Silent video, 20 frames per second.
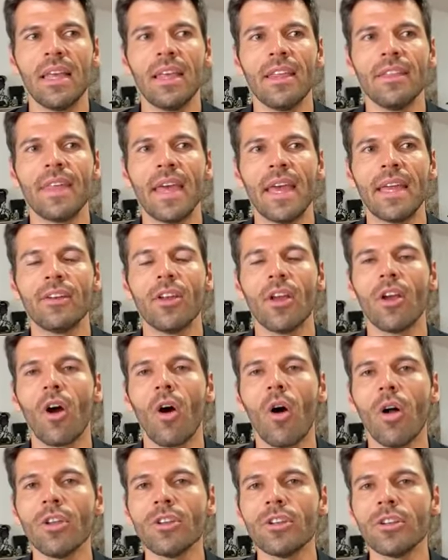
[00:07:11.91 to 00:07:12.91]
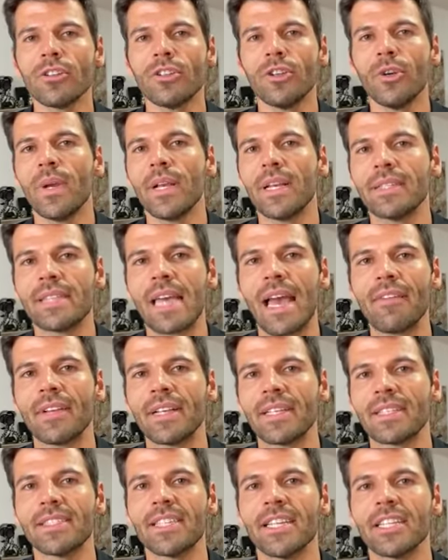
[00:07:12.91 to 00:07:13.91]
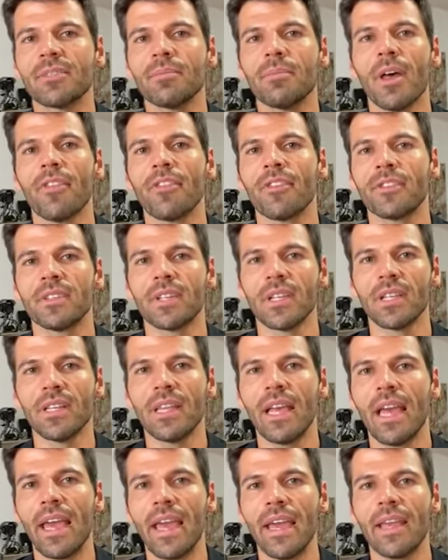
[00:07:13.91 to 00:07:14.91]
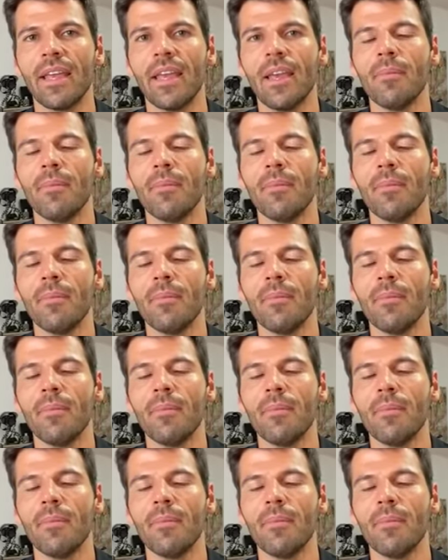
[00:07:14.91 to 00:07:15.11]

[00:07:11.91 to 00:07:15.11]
then all you're doing is having a 6 month delay,